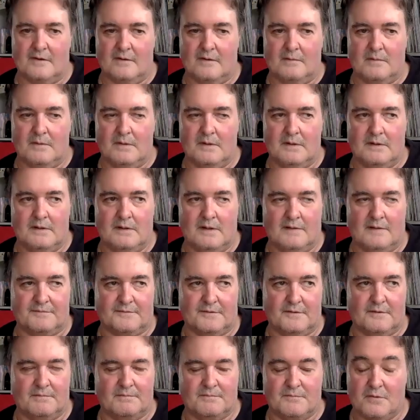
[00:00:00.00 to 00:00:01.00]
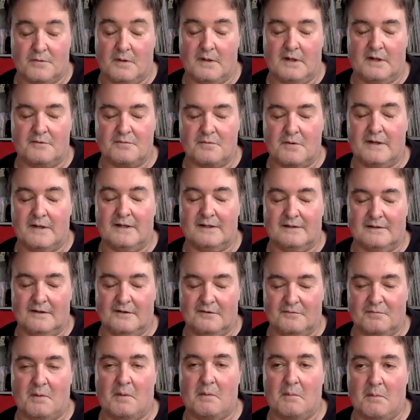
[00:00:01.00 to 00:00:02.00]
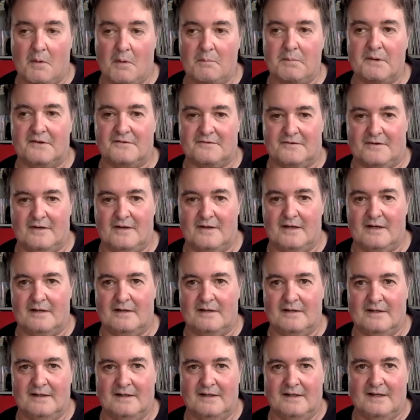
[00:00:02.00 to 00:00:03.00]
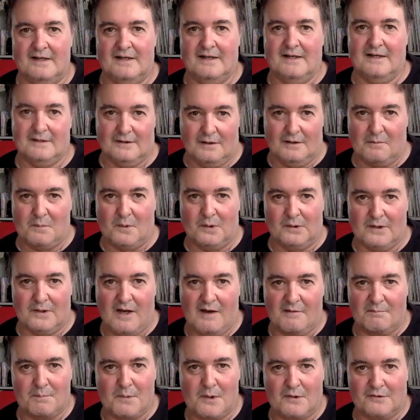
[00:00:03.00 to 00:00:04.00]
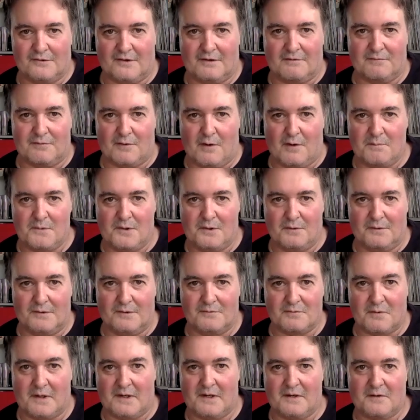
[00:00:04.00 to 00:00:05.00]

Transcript: So uh, after 2020, at least we will be seeing a lot more live music from you in